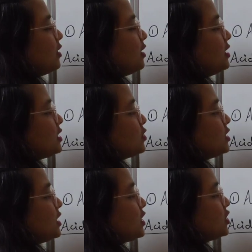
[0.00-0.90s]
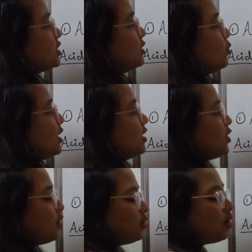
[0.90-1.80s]
The dissociation, whether
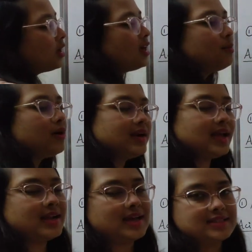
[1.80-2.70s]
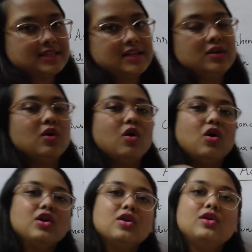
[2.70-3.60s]
you're talking about an acid
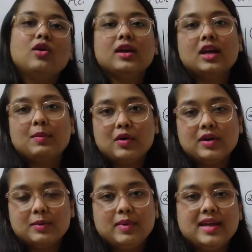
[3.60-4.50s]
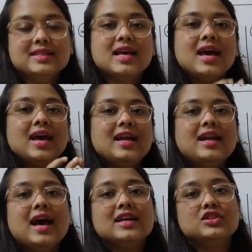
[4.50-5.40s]
or you're talking about a base,
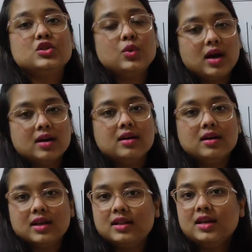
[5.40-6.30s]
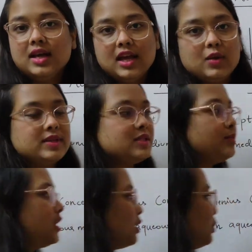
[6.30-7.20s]
it has to occur in the
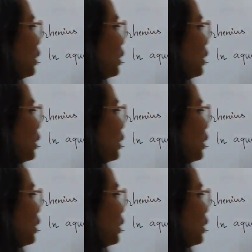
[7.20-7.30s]
aqueous medium.